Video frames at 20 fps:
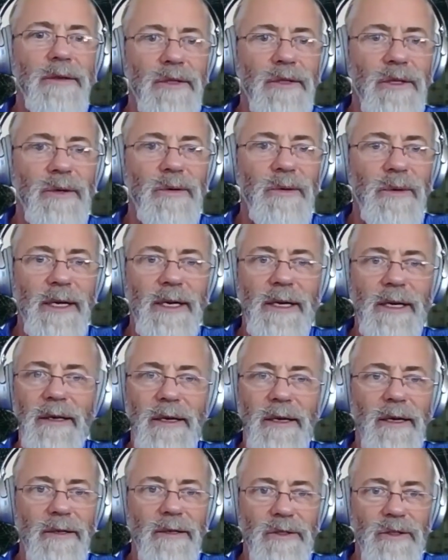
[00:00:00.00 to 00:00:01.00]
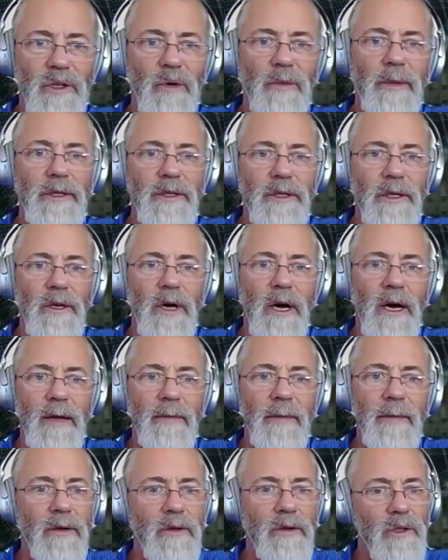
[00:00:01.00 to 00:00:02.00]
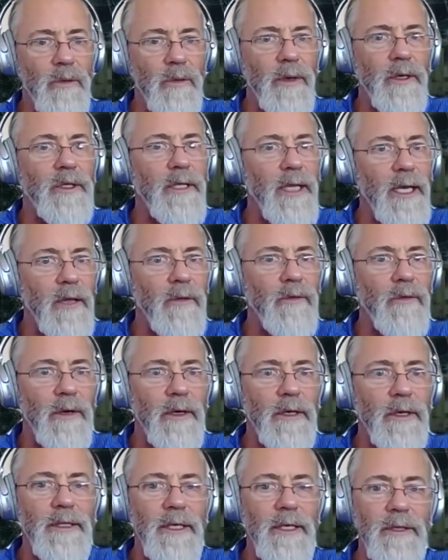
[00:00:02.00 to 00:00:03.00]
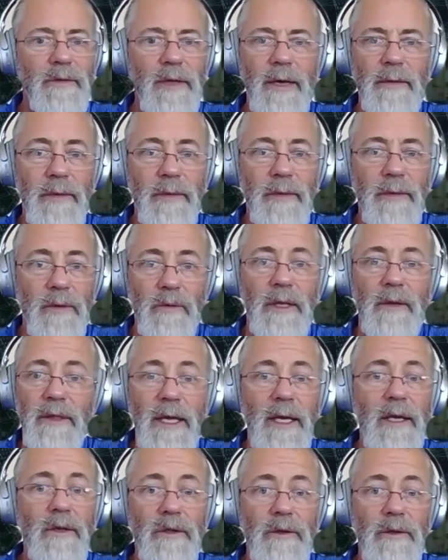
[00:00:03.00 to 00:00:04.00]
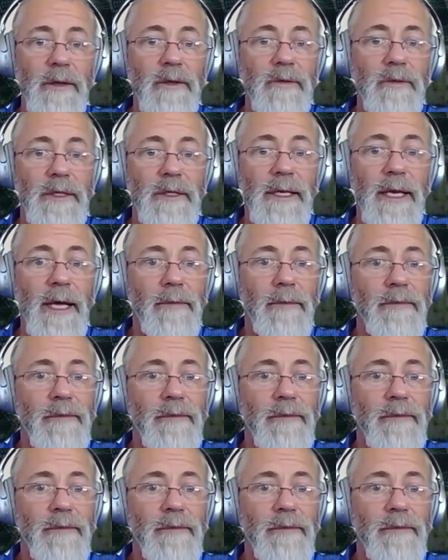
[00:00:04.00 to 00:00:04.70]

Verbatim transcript: So uh, uh, so much to talk about. So much. Thank you for your insights for that. But really, thank you so much for today.